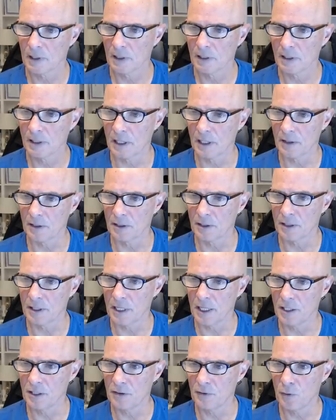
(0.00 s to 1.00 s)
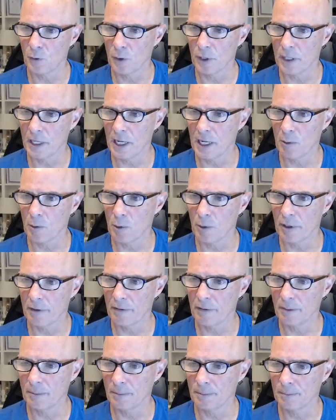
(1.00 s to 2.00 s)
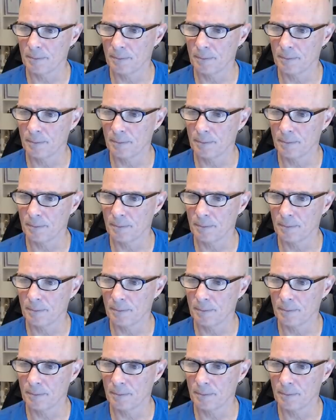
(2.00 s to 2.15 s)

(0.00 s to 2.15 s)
Is that the stage four cam or whatever?